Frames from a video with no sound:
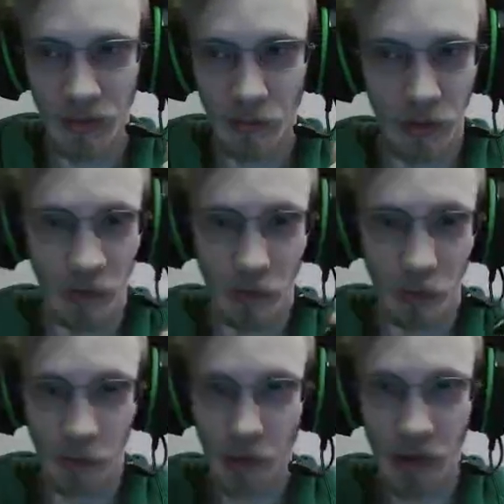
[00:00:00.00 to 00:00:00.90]

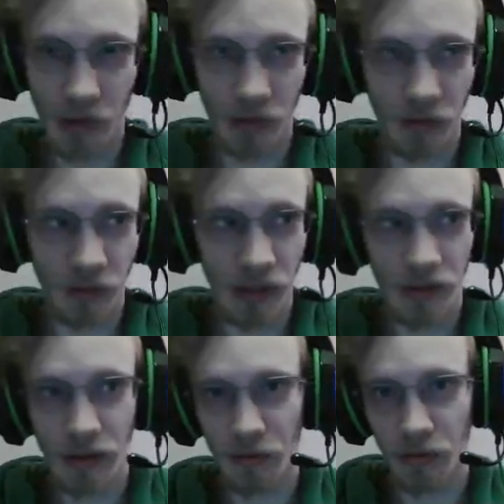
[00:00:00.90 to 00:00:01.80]
regardless if you add
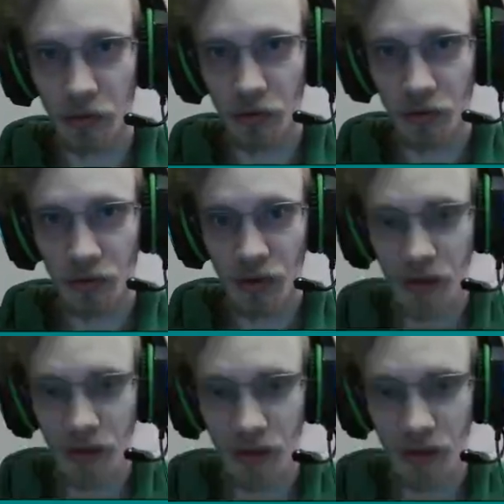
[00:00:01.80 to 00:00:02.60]
any filters to it,